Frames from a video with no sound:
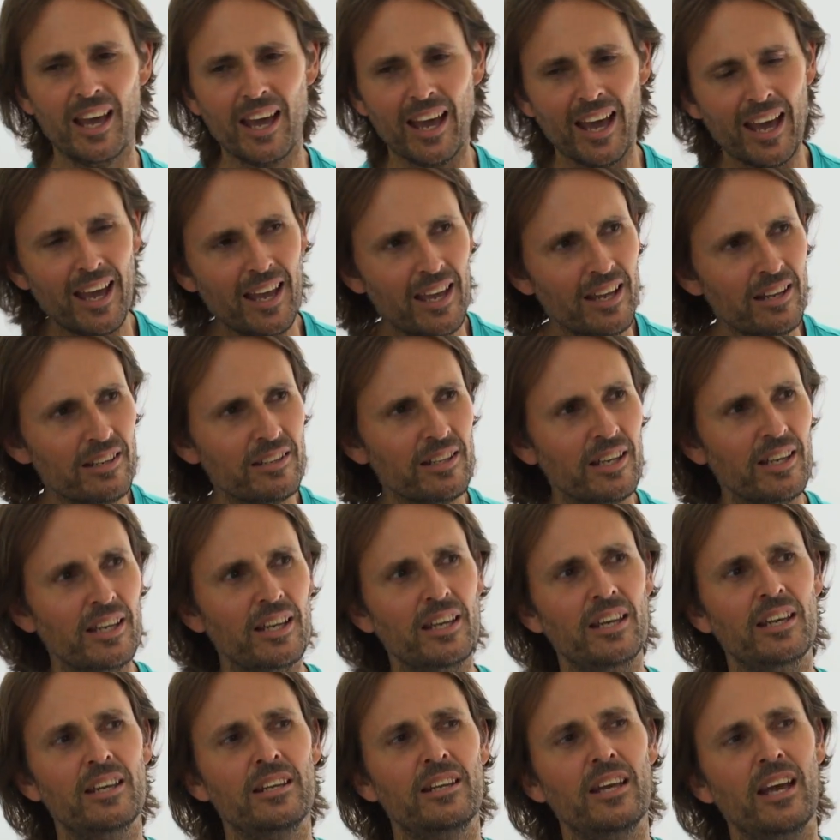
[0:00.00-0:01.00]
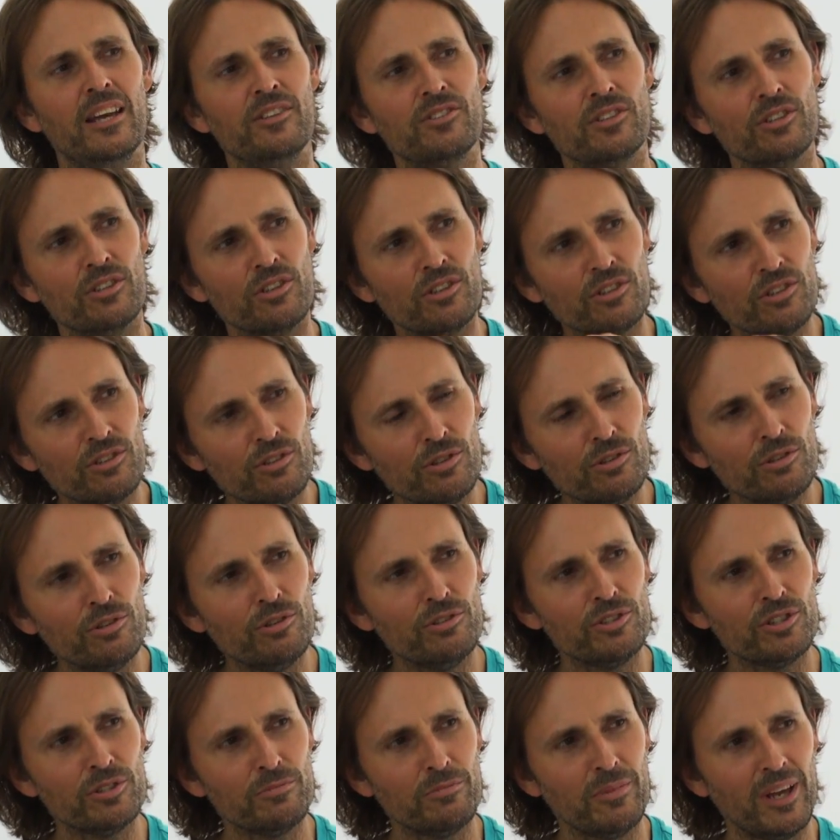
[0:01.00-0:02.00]
And it has a
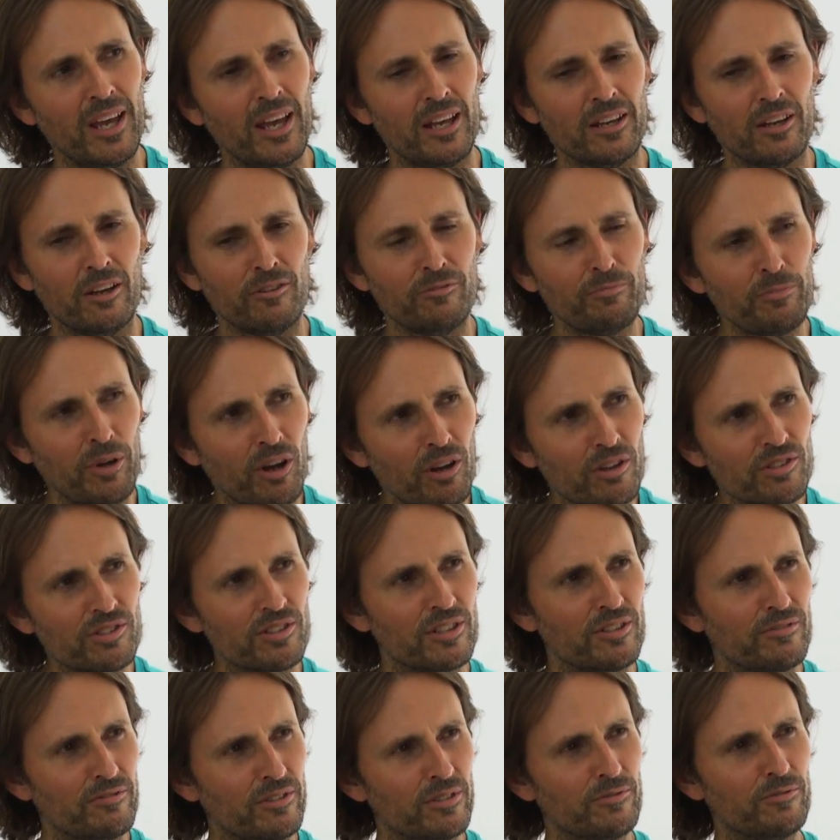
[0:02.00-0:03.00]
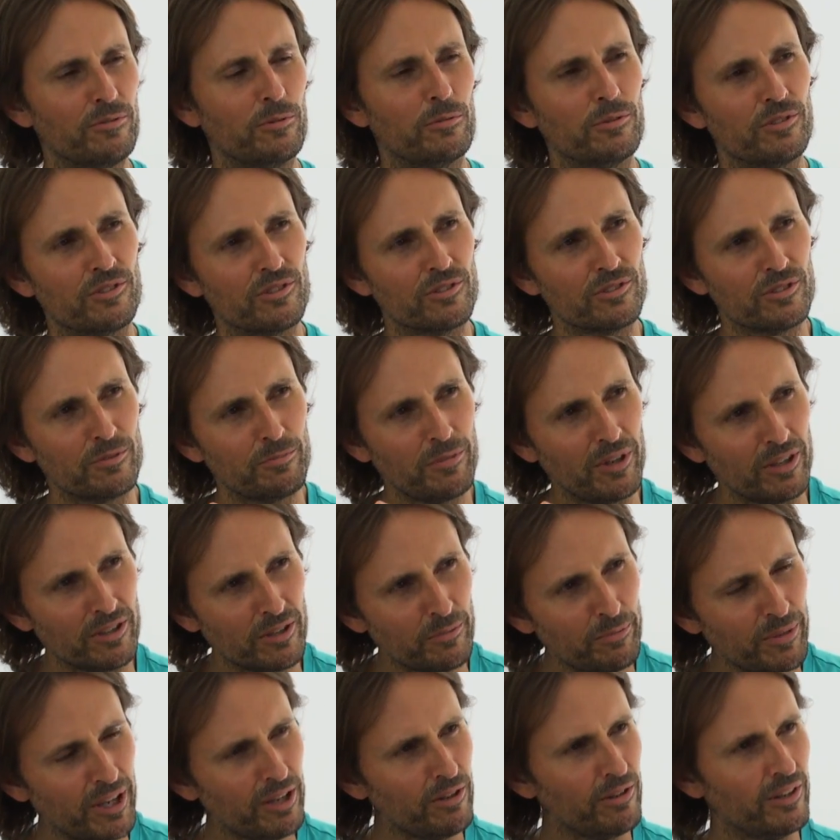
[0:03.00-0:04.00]
huge amount of positive influences upon
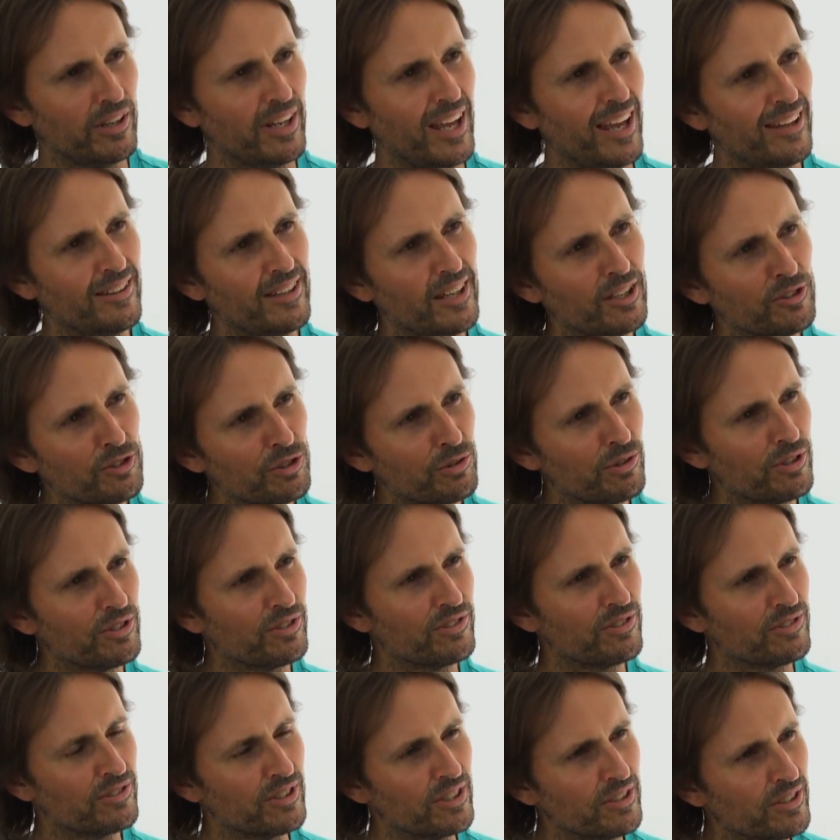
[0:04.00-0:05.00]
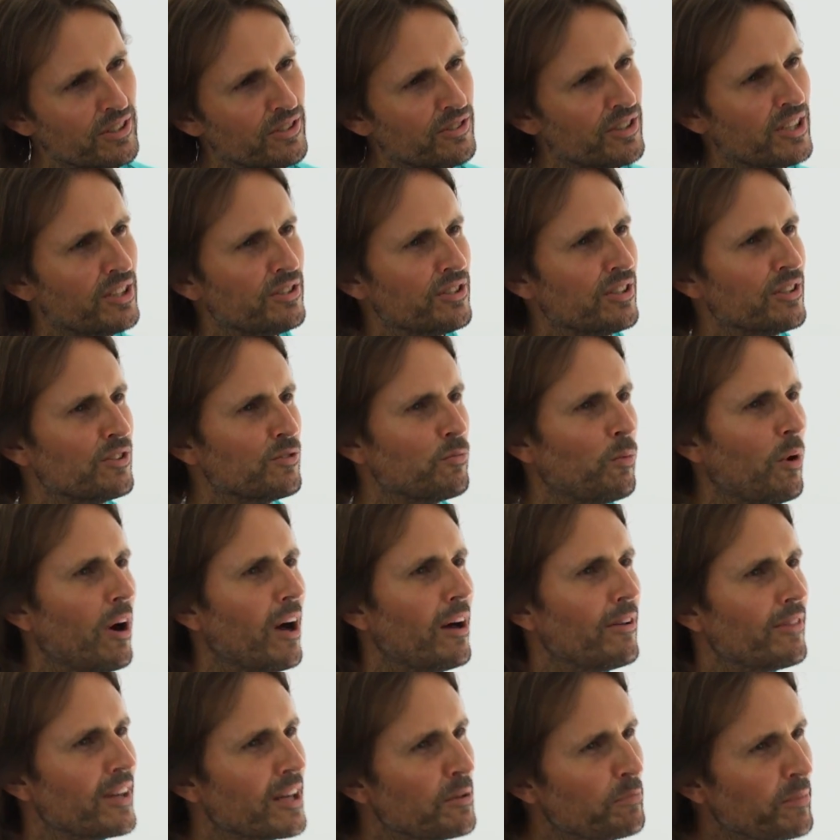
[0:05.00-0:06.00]
the parent and their choices and decisions
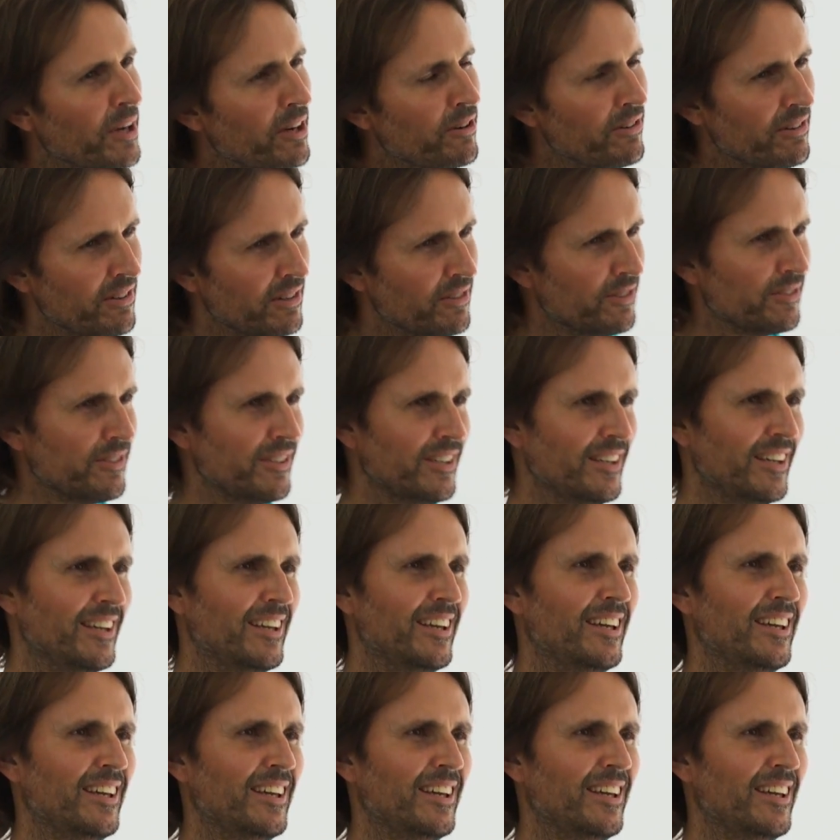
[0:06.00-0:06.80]
while they're parents,